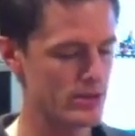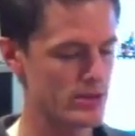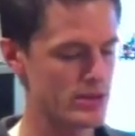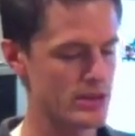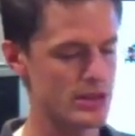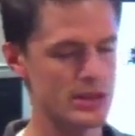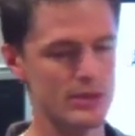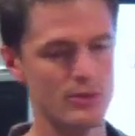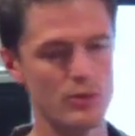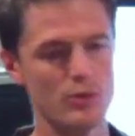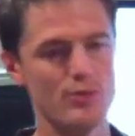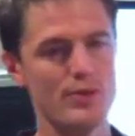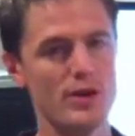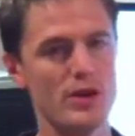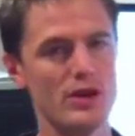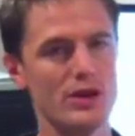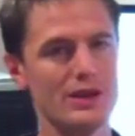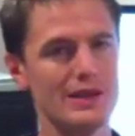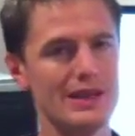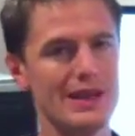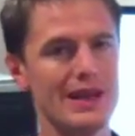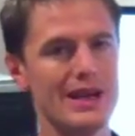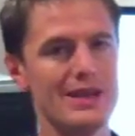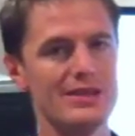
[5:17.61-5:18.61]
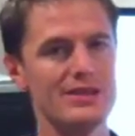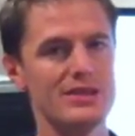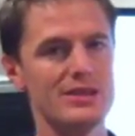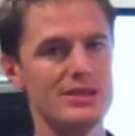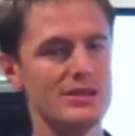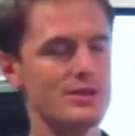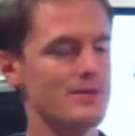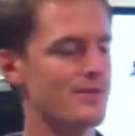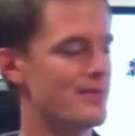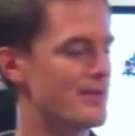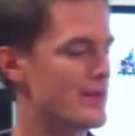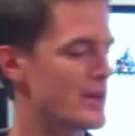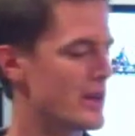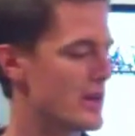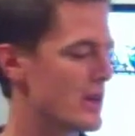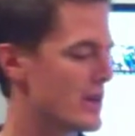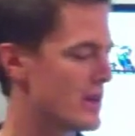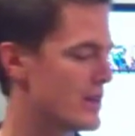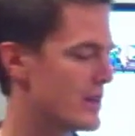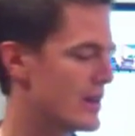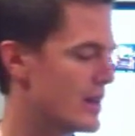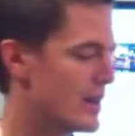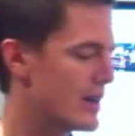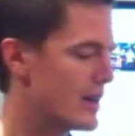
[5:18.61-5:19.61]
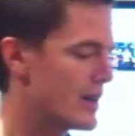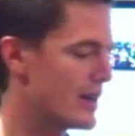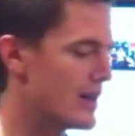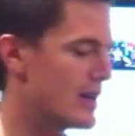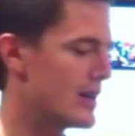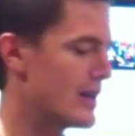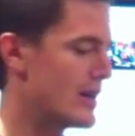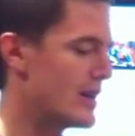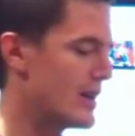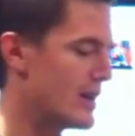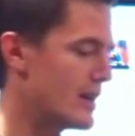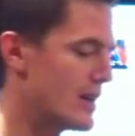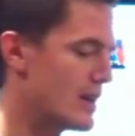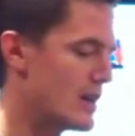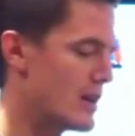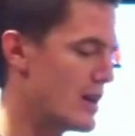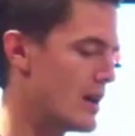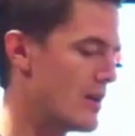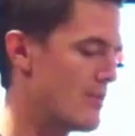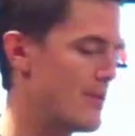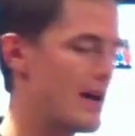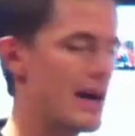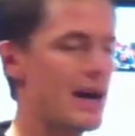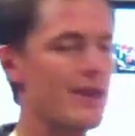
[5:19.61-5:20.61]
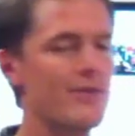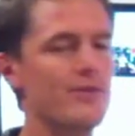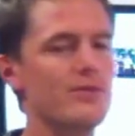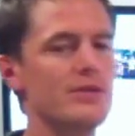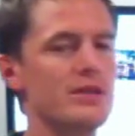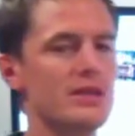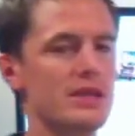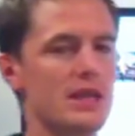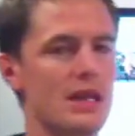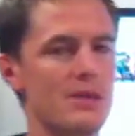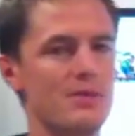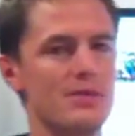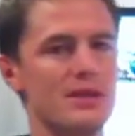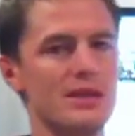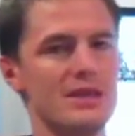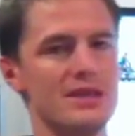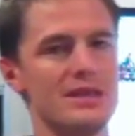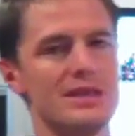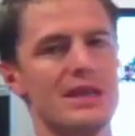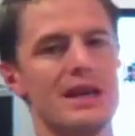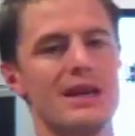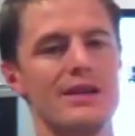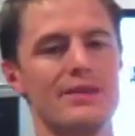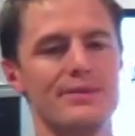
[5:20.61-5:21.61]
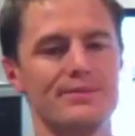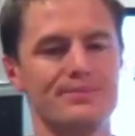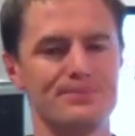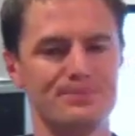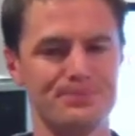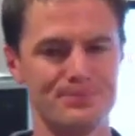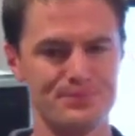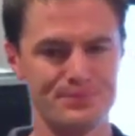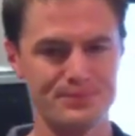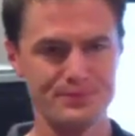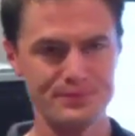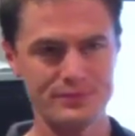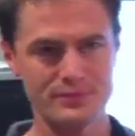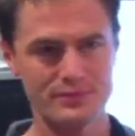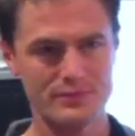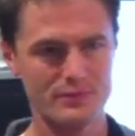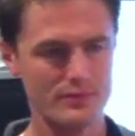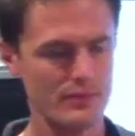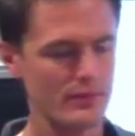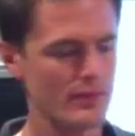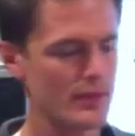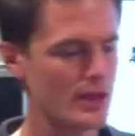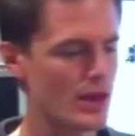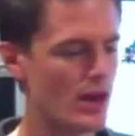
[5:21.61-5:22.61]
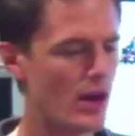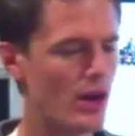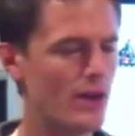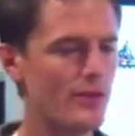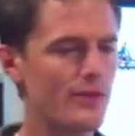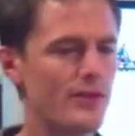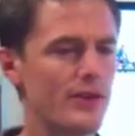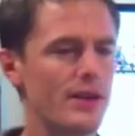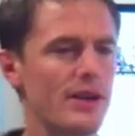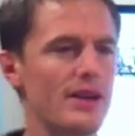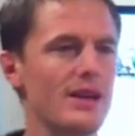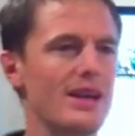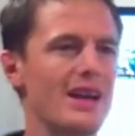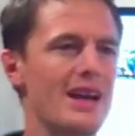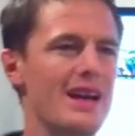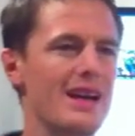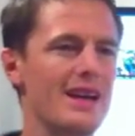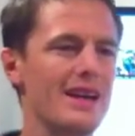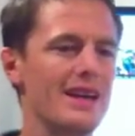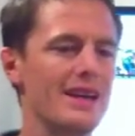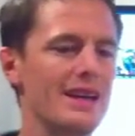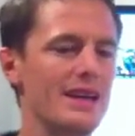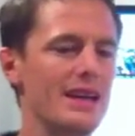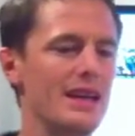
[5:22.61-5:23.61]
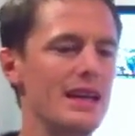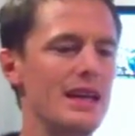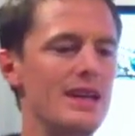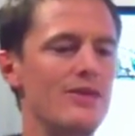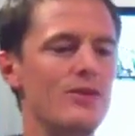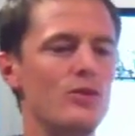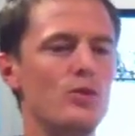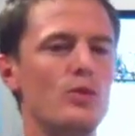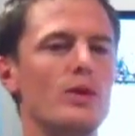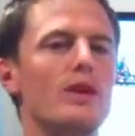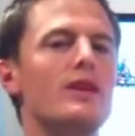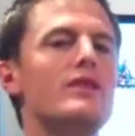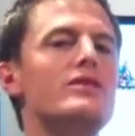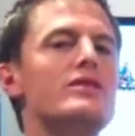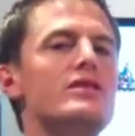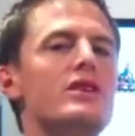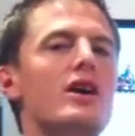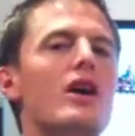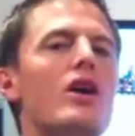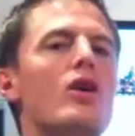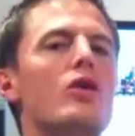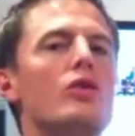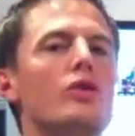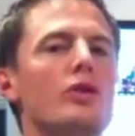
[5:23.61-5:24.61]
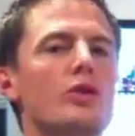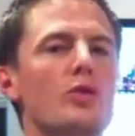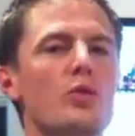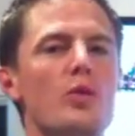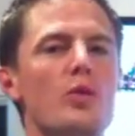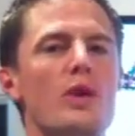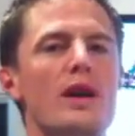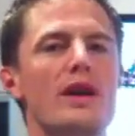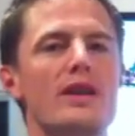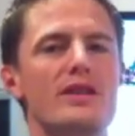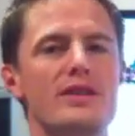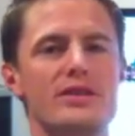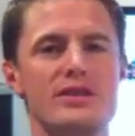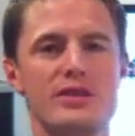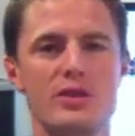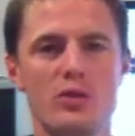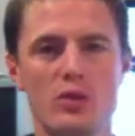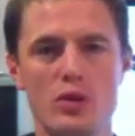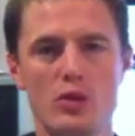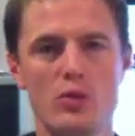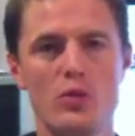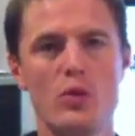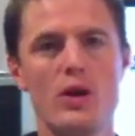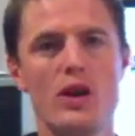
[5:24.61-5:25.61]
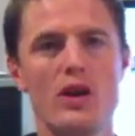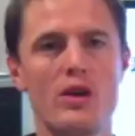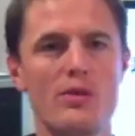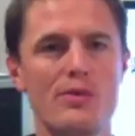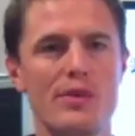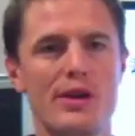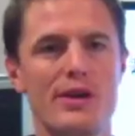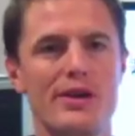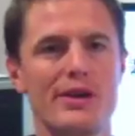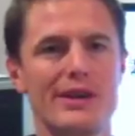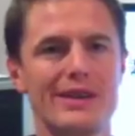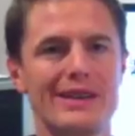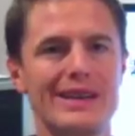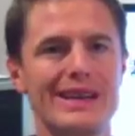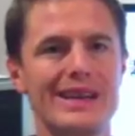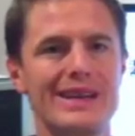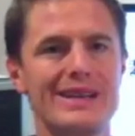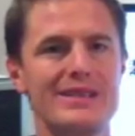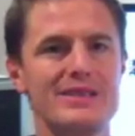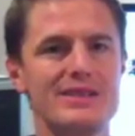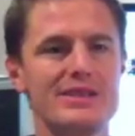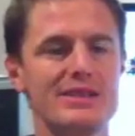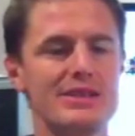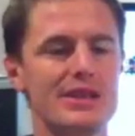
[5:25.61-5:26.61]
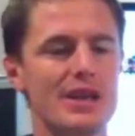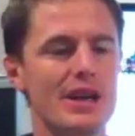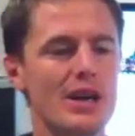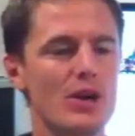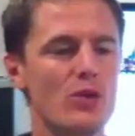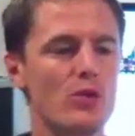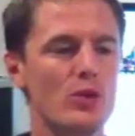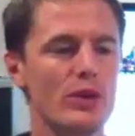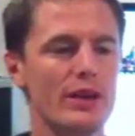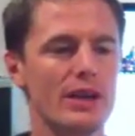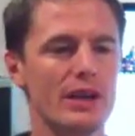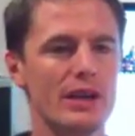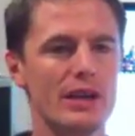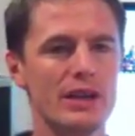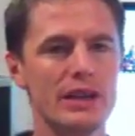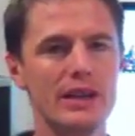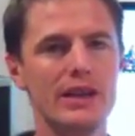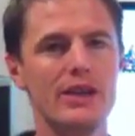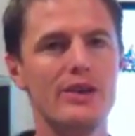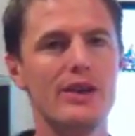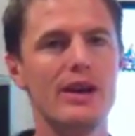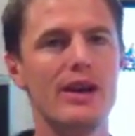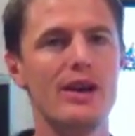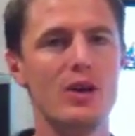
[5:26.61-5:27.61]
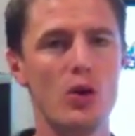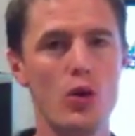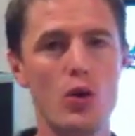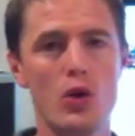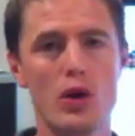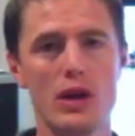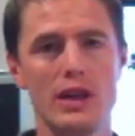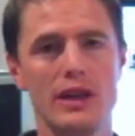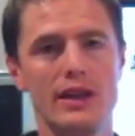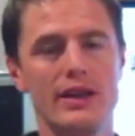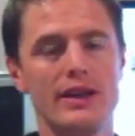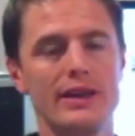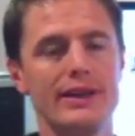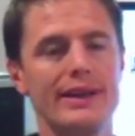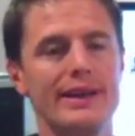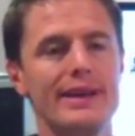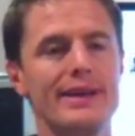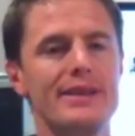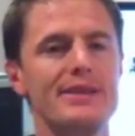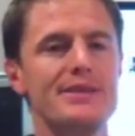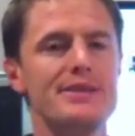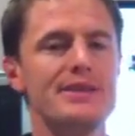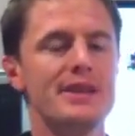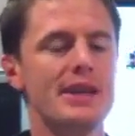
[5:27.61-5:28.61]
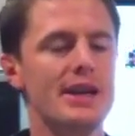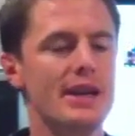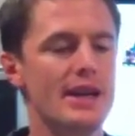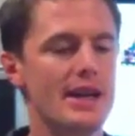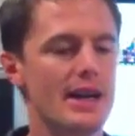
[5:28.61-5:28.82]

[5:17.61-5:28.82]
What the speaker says: just a simple pair of glasses. Apart from just keeping the sun off, even when it's cold and wet, you still want to wear a pair of glasses with a clear lens,